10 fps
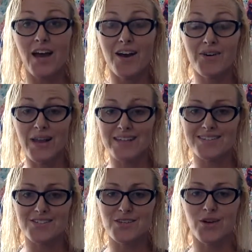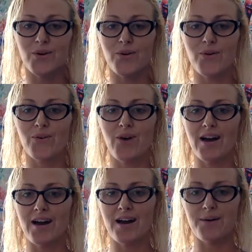All right, so
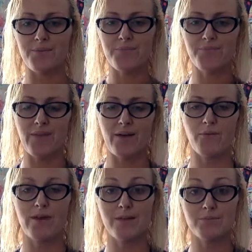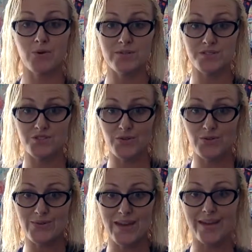what I'm going to show
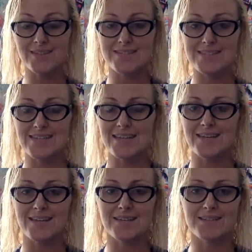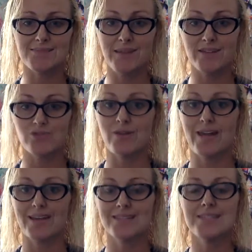you next is my
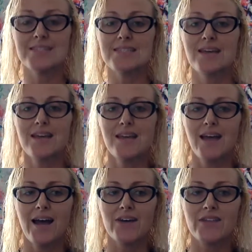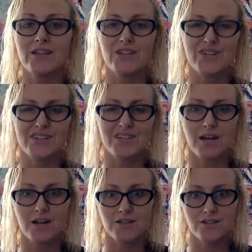drains, how they look, the
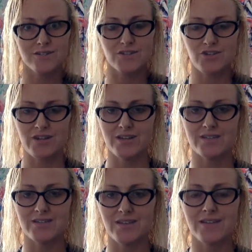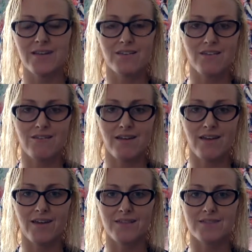color of the drains, how they look,
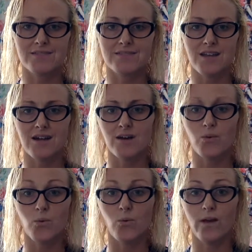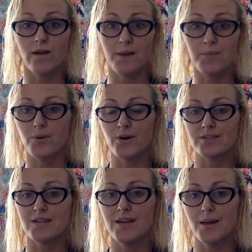and where I
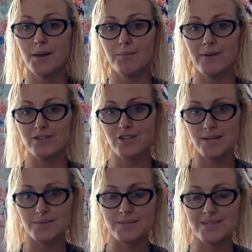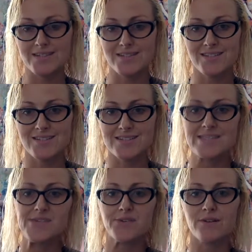put my drains into this
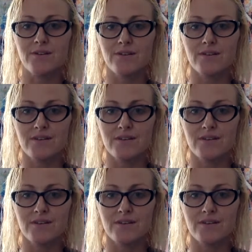little